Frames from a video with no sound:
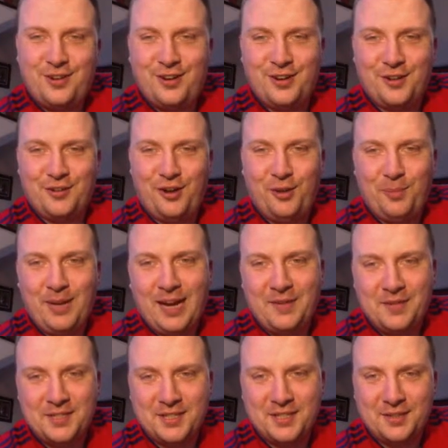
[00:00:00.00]
go on, behave
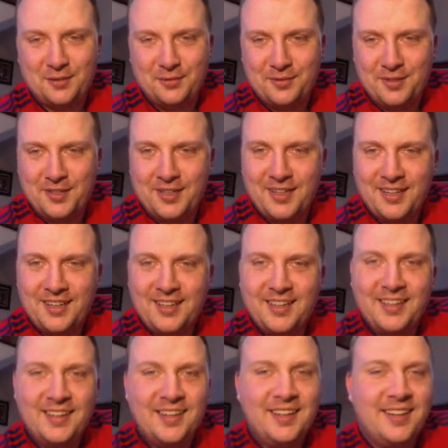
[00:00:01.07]
yourself.
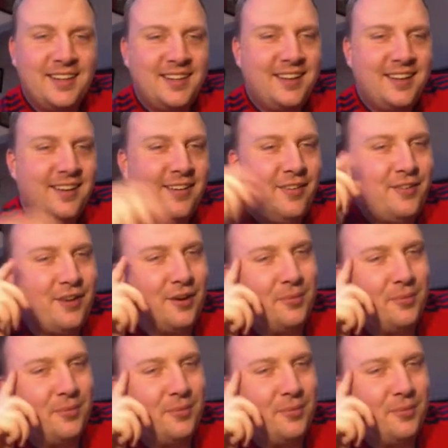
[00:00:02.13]
We've got